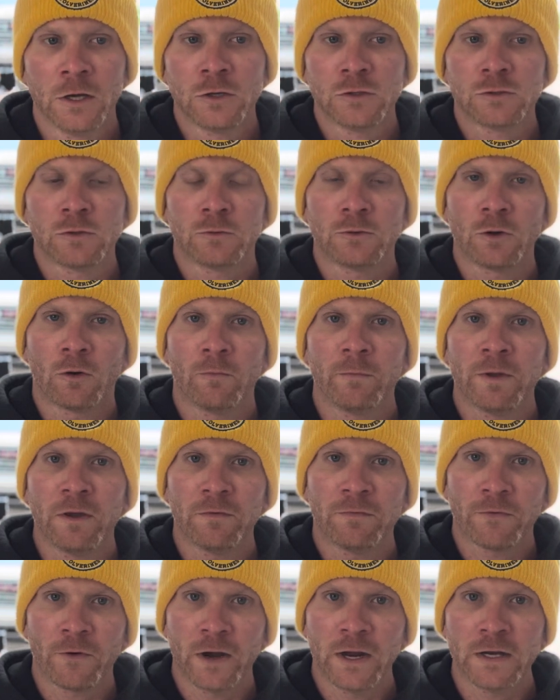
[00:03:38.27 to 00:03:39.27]
So don't be
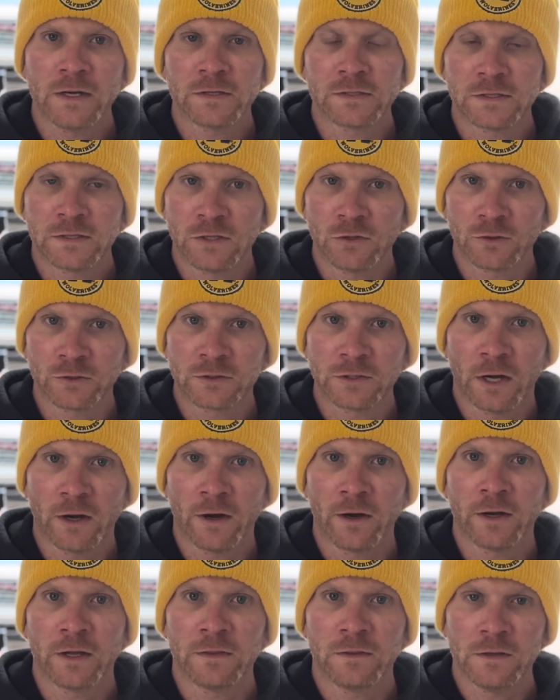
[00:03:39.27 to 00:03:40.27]
afraid to still
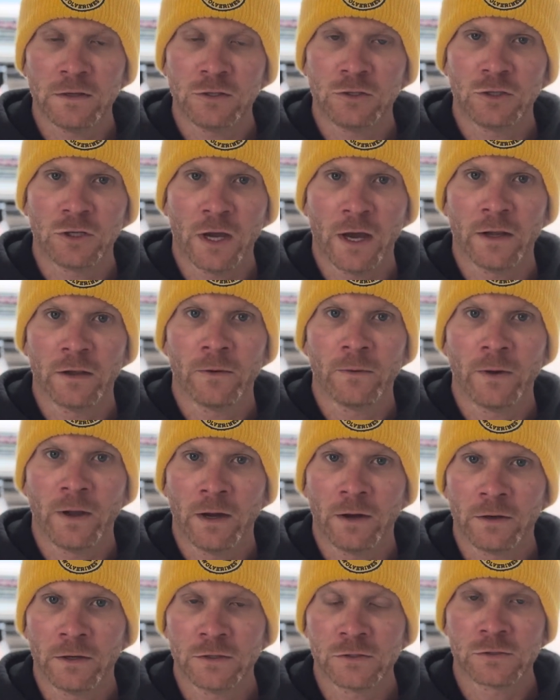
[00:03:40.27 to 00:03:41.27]
target these shallow
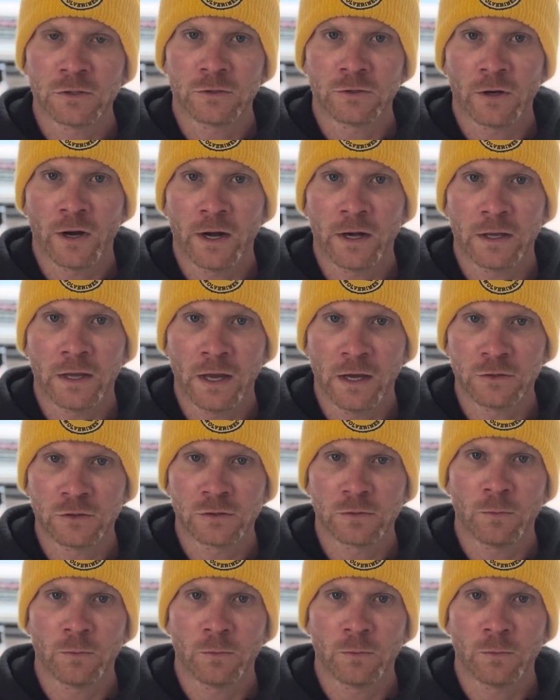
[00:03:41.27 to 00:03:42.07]
areas to try to catch